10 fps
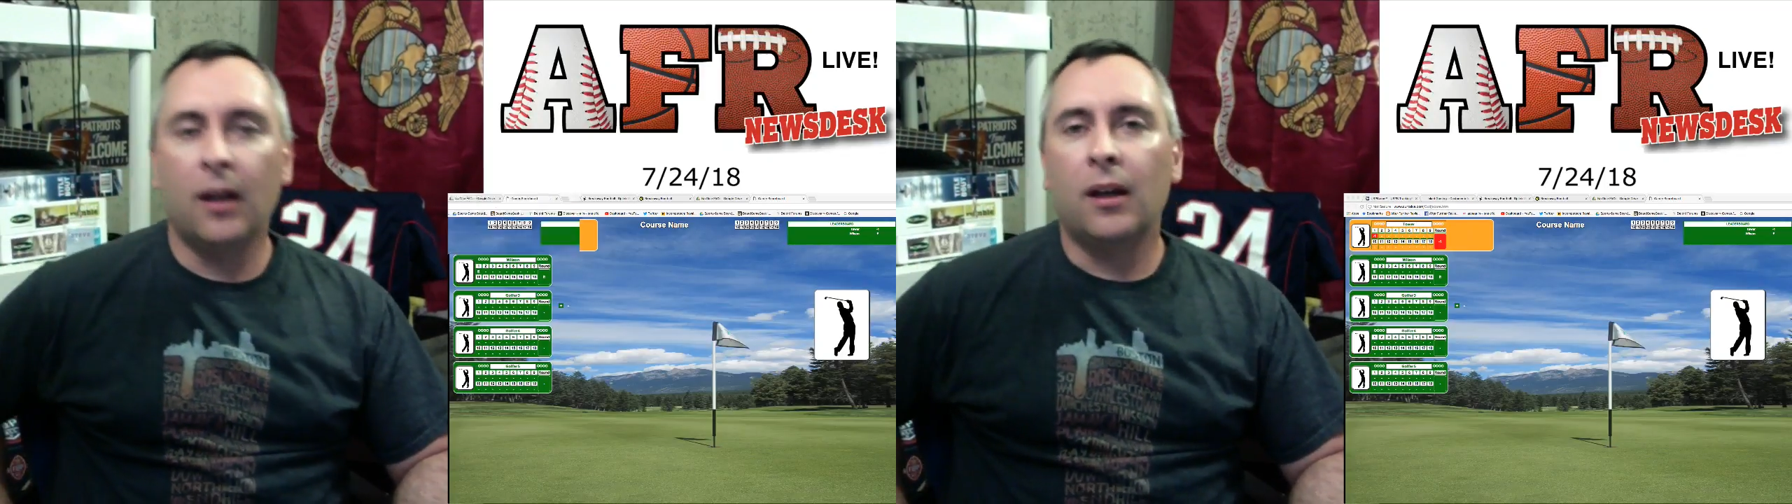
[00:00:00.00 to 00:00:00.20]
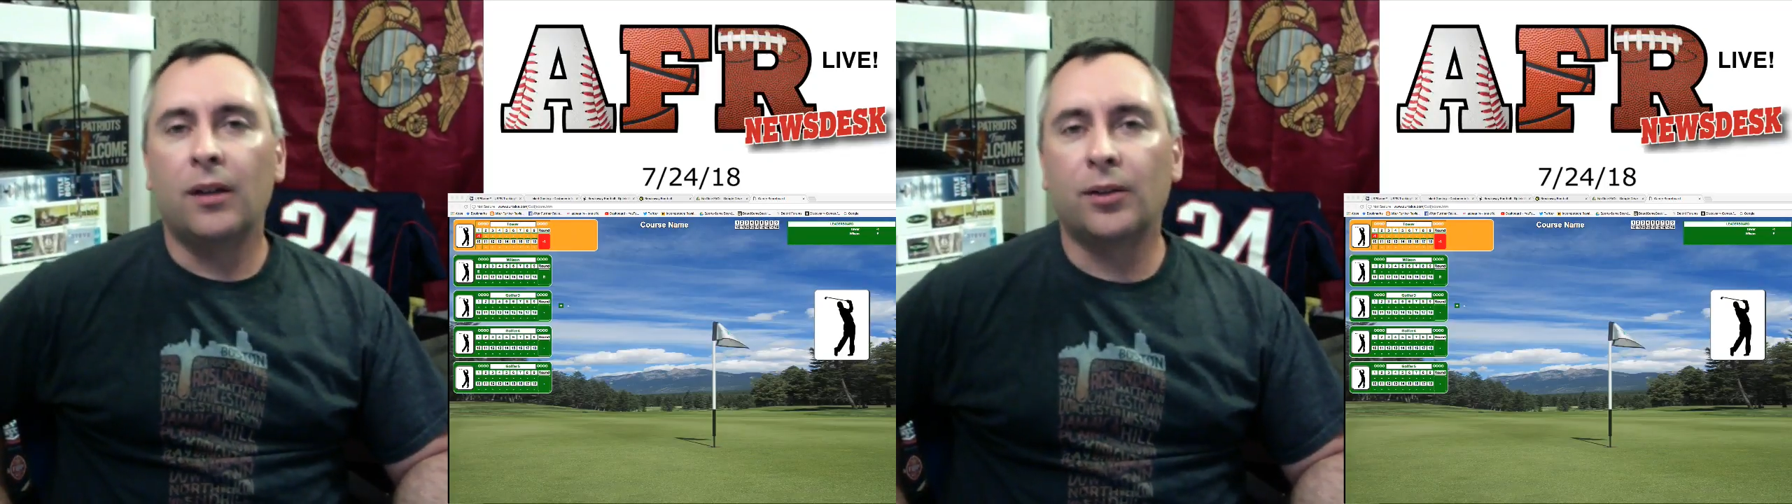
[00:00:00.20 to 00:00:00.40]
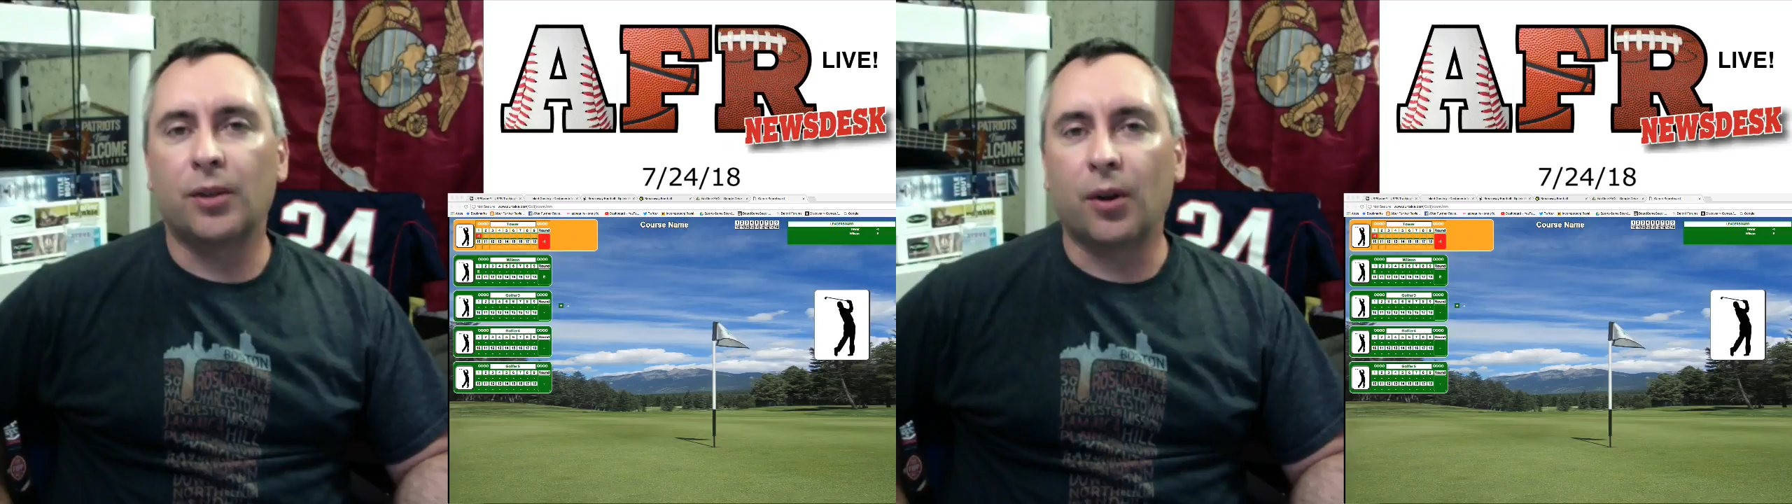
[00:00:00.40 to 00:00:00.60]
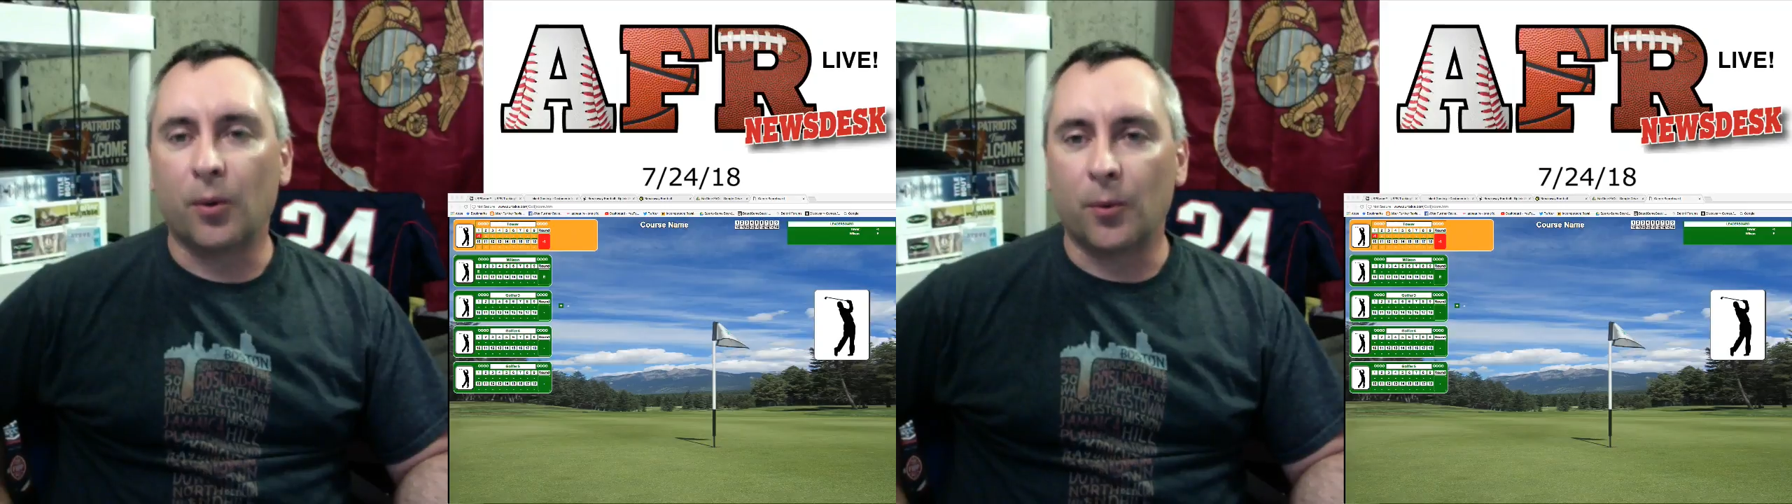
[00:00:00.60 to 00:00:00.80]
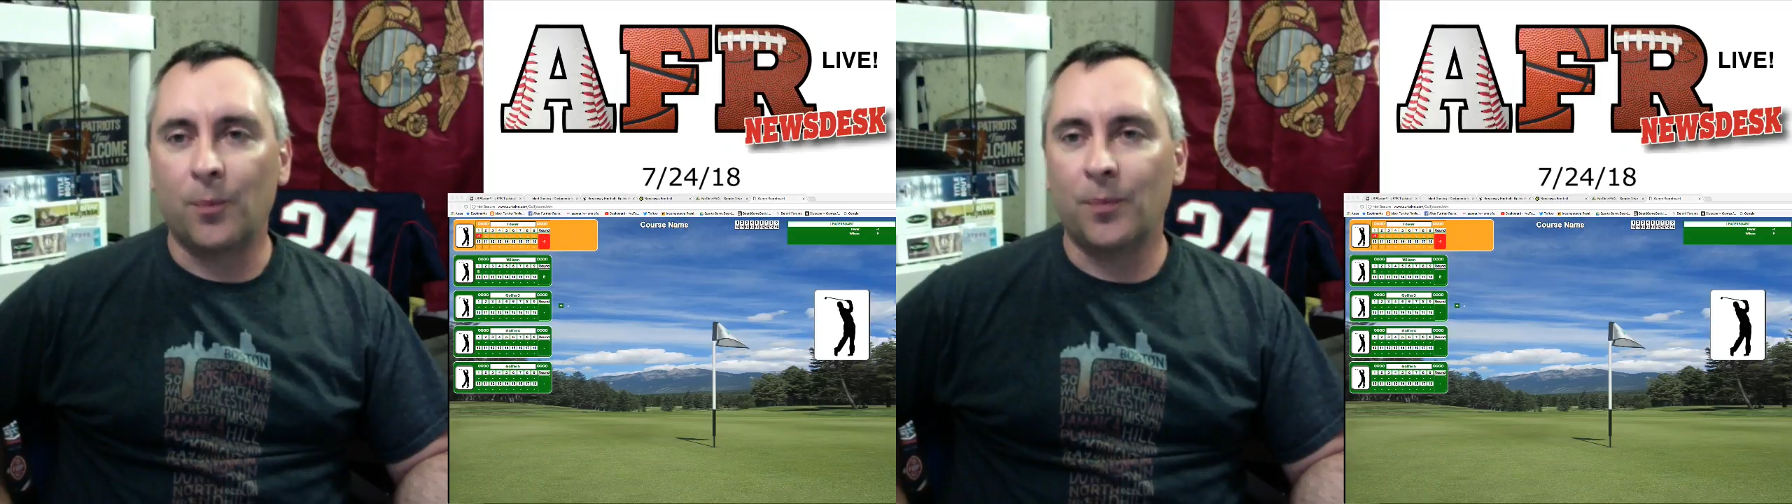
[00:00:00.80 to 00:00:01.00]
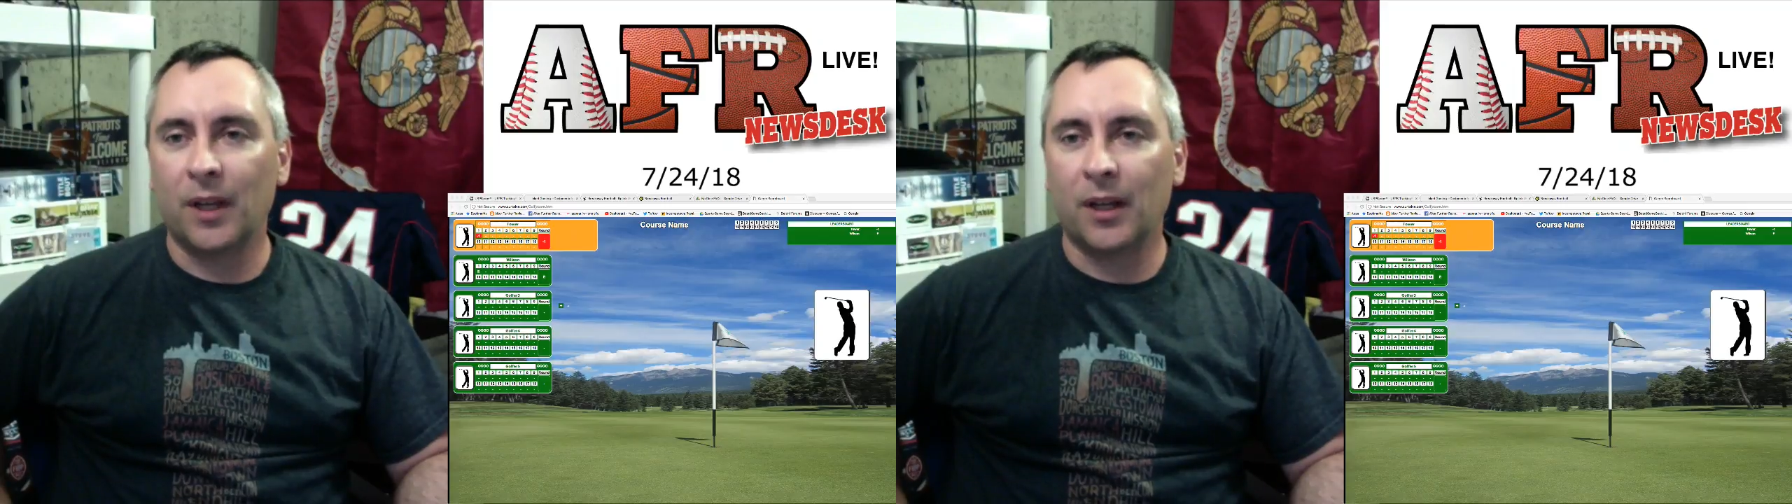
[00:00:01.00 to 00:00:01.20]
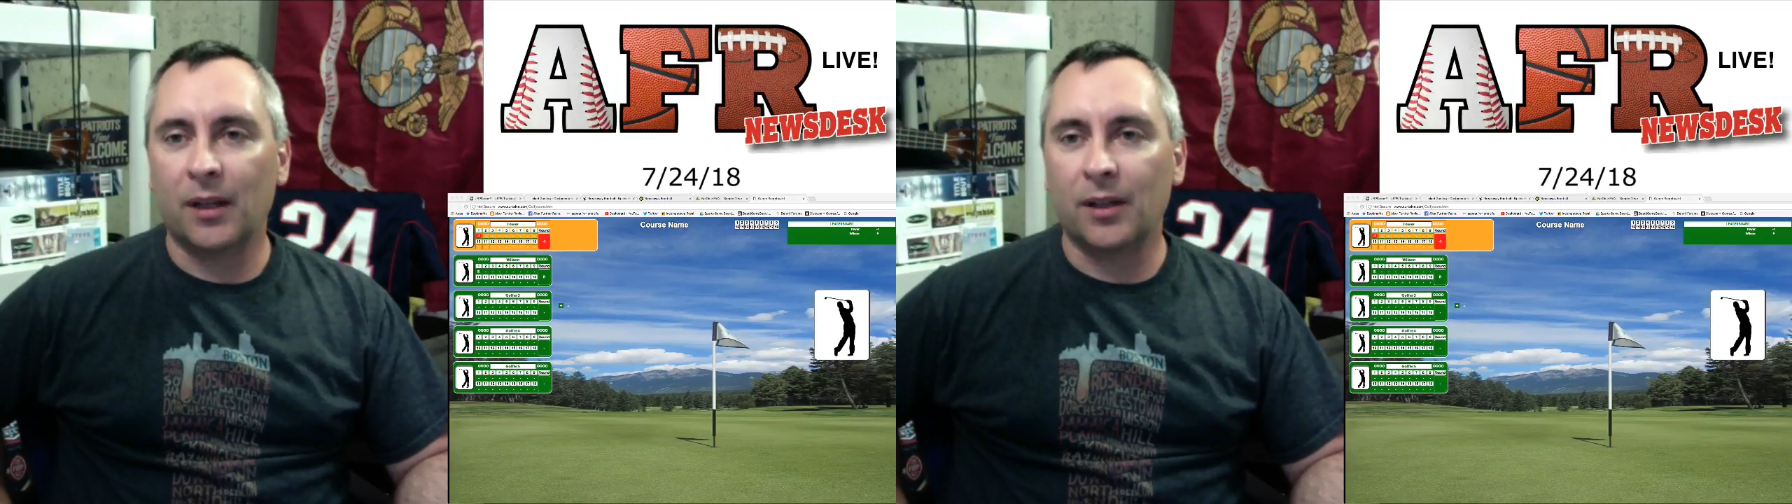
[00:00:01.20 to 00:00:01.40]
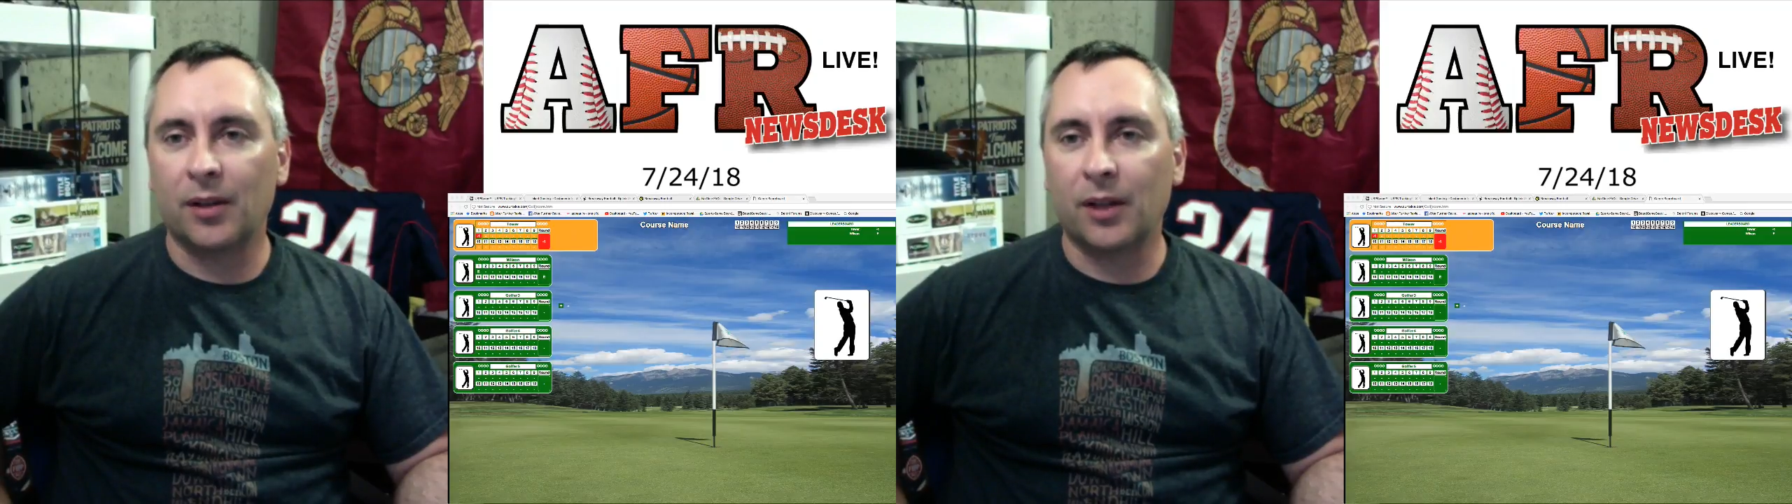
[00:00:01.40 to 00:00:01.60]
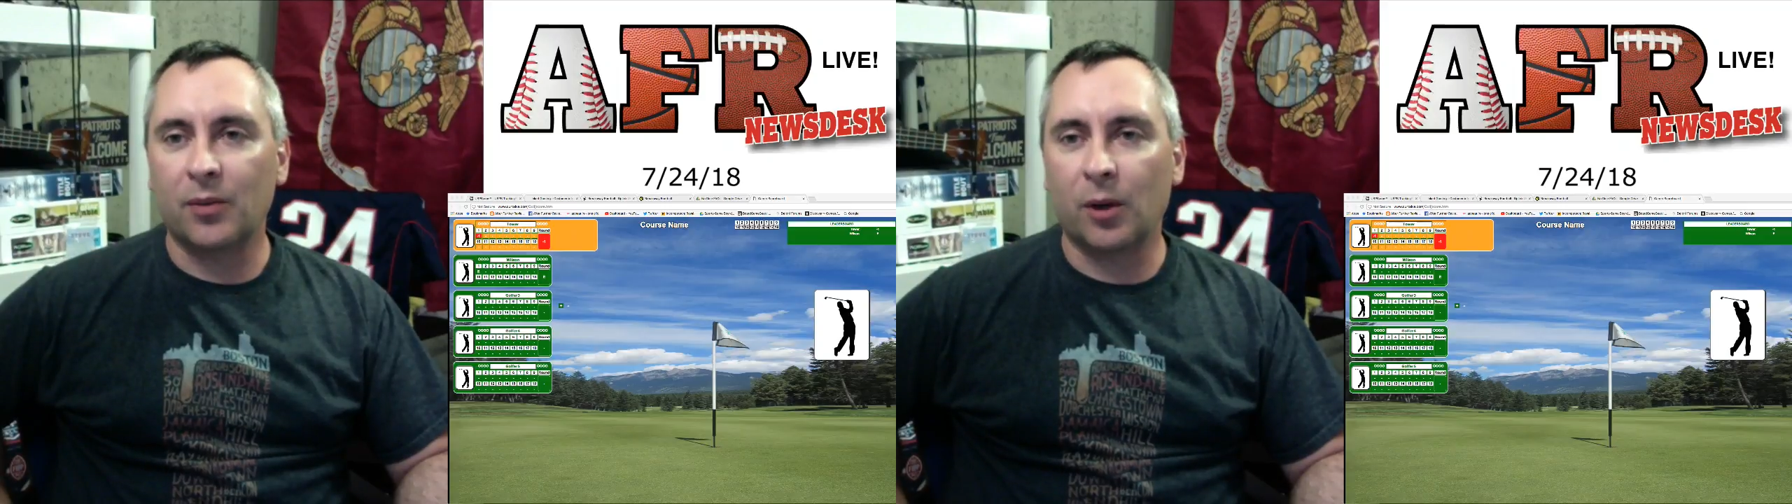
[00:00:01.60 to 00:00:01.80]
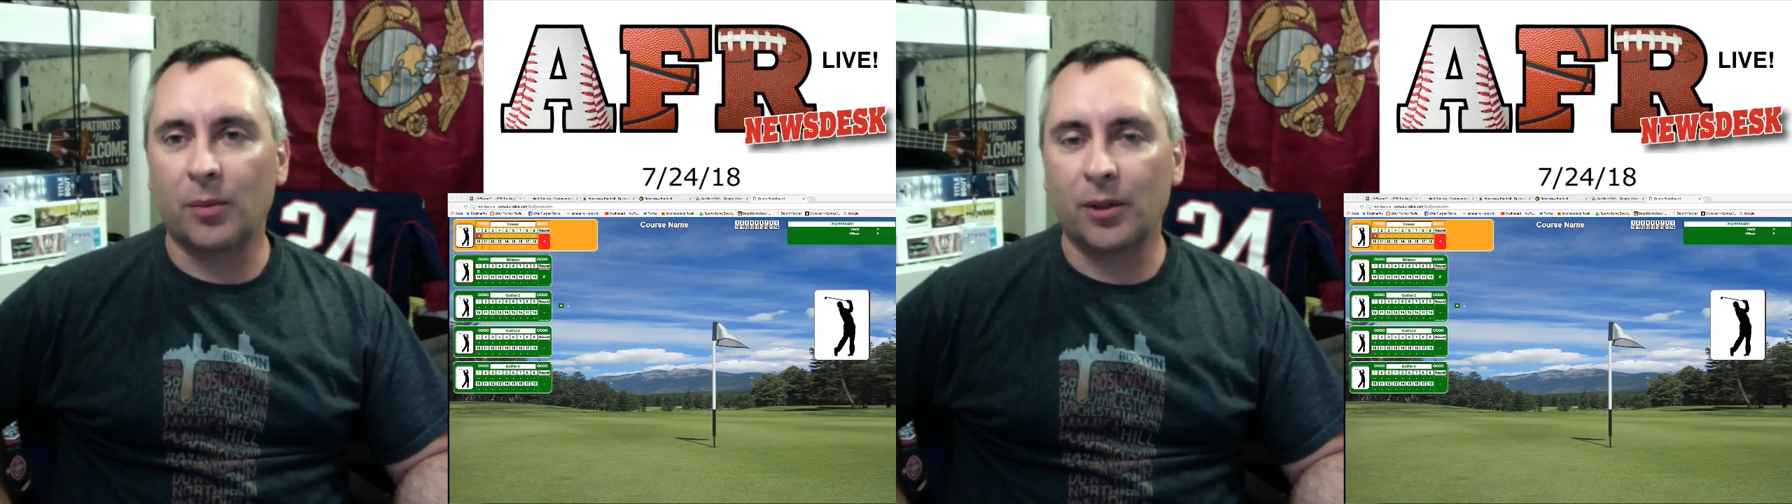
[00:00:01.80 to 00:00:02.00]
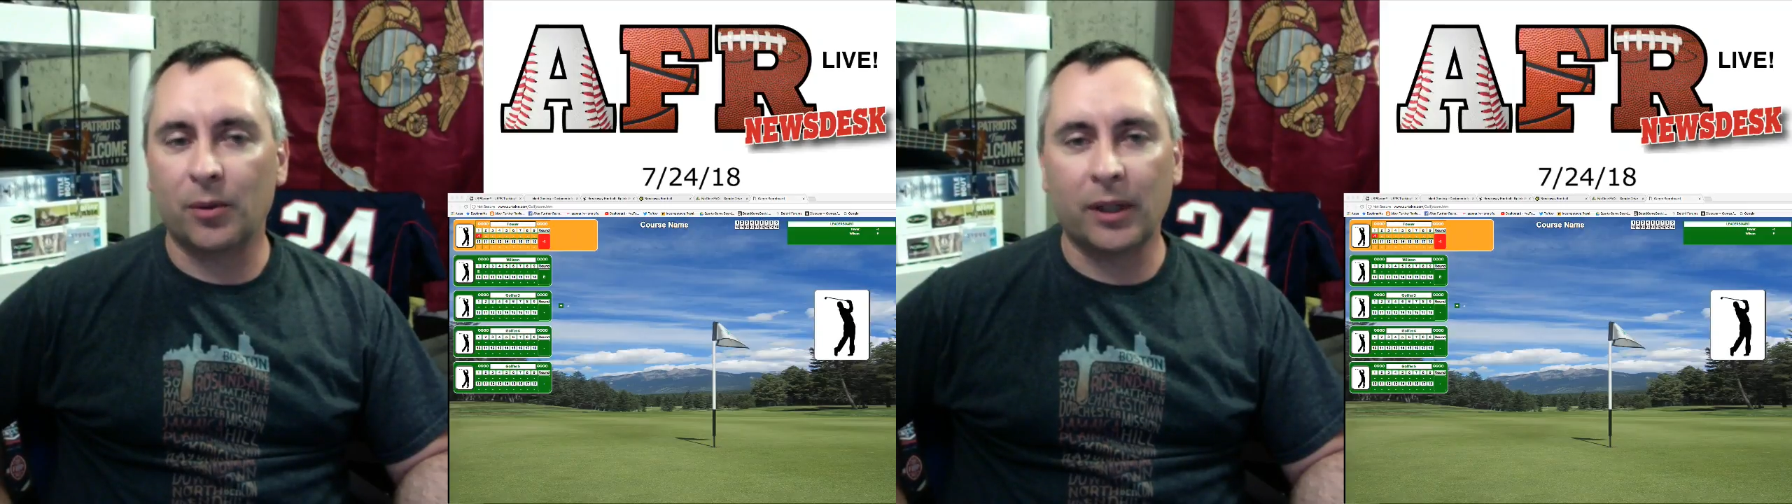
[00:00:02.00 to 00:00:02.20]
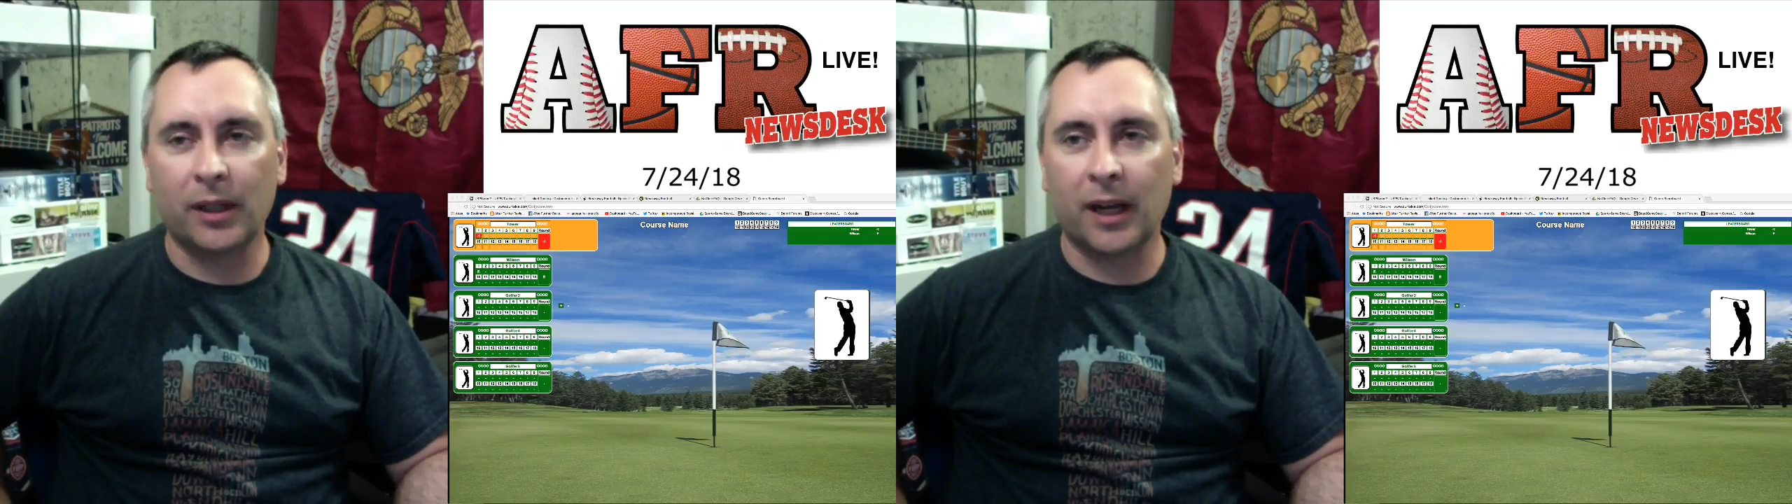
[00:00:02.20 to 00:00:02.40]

So that's what I'll be doing,